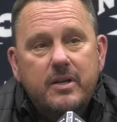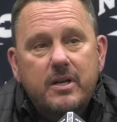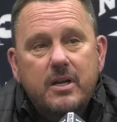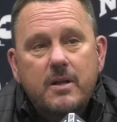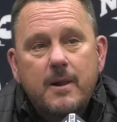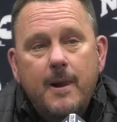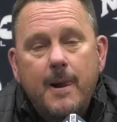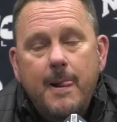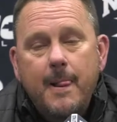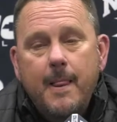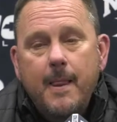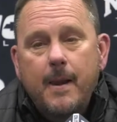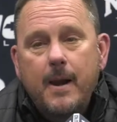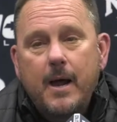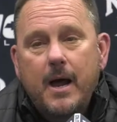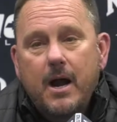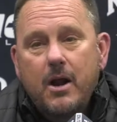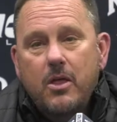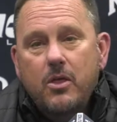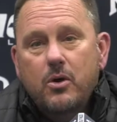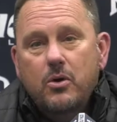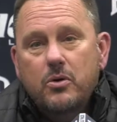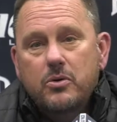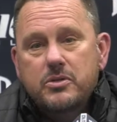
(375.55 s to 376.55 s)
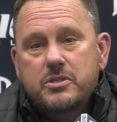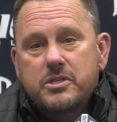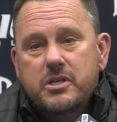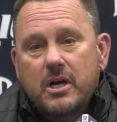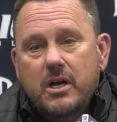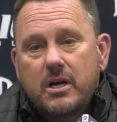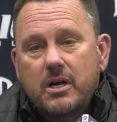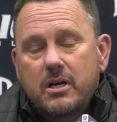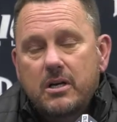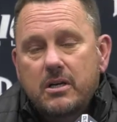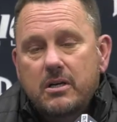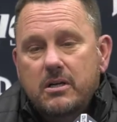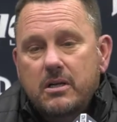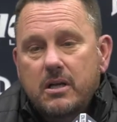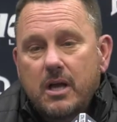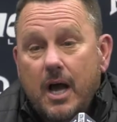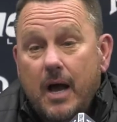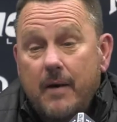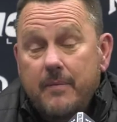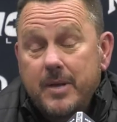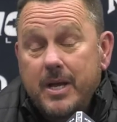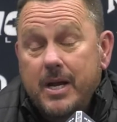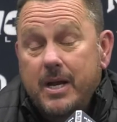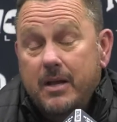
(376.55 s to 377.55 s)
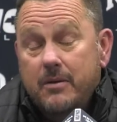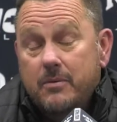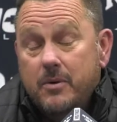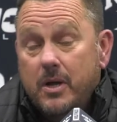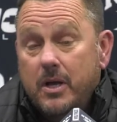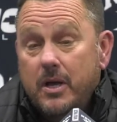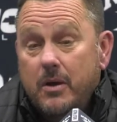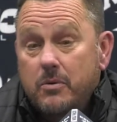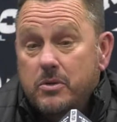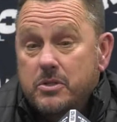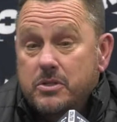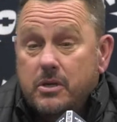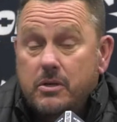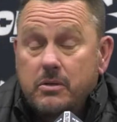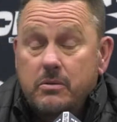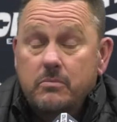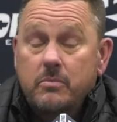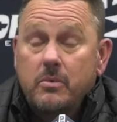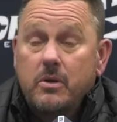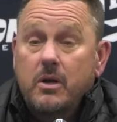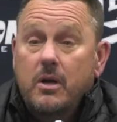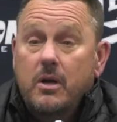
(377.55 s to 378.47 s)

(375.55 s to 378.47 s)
And out of those, it was